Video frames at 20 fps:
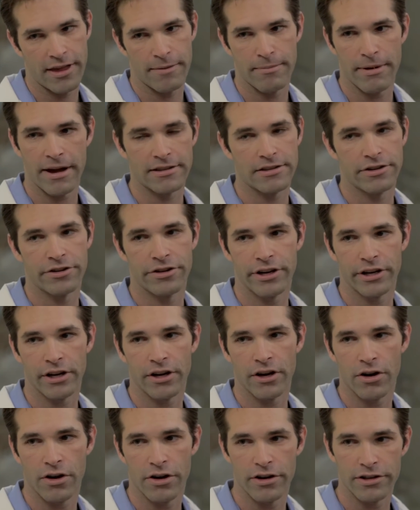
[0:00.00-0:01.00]
That bacteria
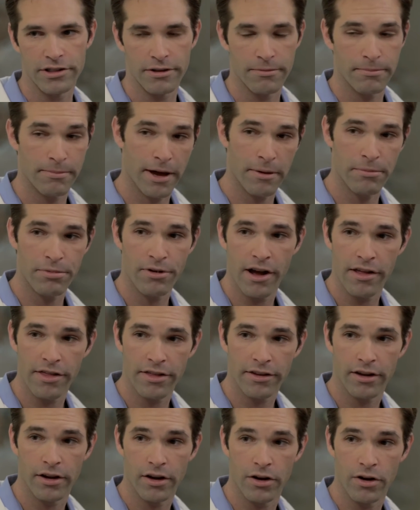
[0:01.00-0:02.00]
can cause bad
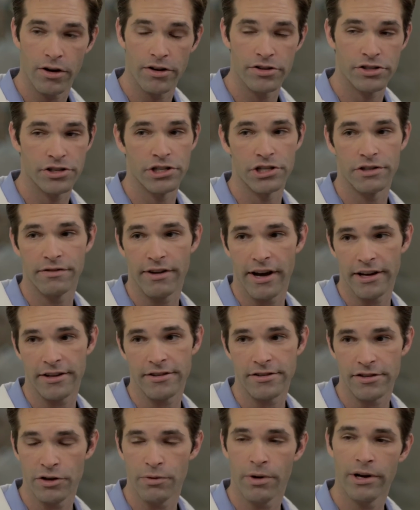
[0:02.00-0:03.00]
breath, can cause gingivitis.
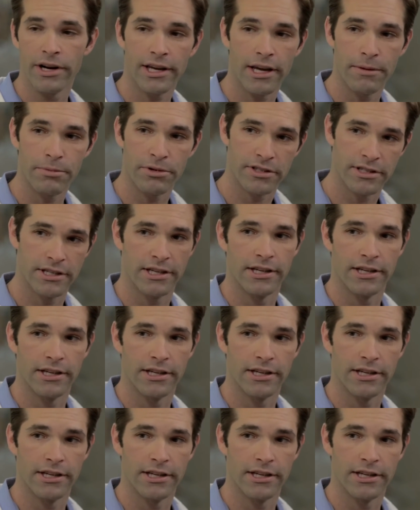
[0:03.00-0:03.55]
So you want to keep